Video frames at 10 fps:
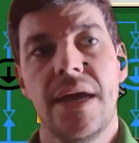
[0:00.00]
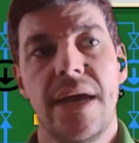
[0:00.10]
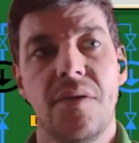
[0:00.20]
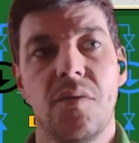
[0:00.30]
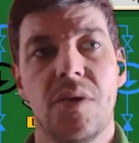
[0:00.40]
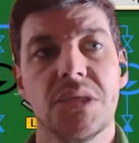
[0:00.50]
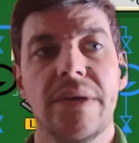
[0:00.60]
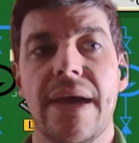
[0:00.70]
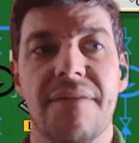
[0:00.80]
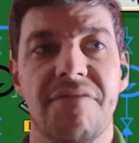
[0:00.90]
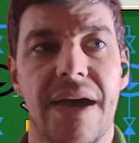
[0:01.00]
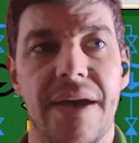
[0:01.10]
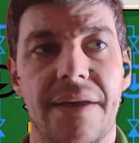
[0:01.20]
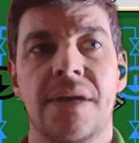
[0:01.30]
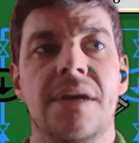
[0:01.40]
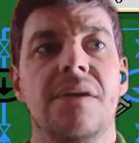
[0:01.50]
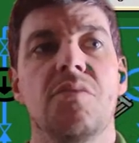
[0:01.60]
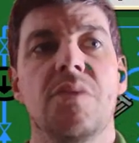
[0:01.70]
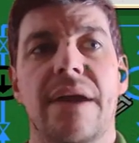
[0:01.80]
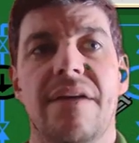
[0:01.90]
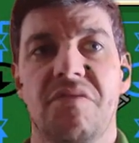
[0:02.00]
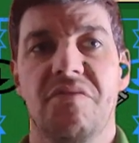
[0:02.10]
And once we have that, we have a